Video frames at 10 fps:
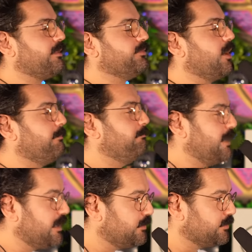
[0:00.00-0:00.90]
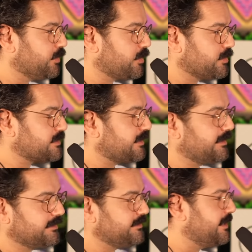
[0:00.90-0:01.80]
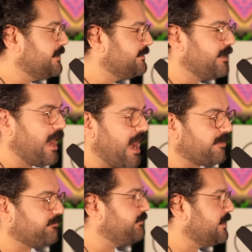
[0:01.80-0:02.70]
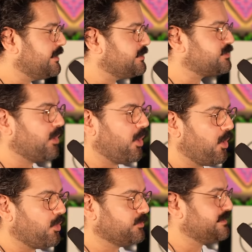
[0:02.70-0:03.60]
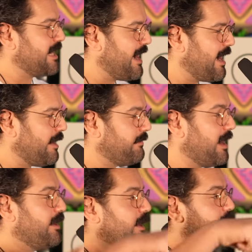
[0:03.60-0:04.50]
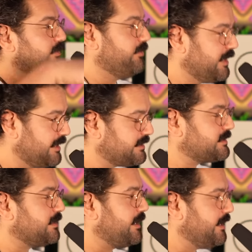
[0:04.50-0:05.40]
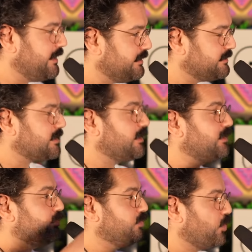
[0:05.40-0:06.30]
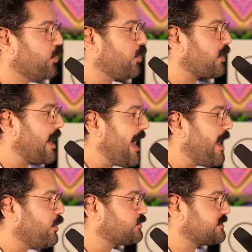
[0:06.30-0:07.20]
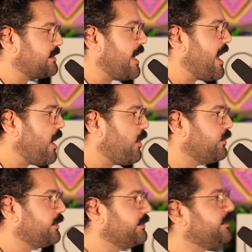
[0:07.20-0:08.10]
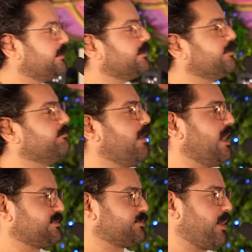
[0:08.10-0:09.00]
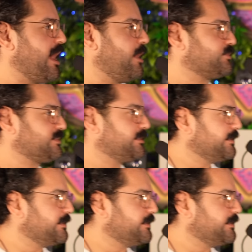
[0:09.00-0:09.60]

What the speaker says: The builders did not finish on time. This is your house now. Monster House.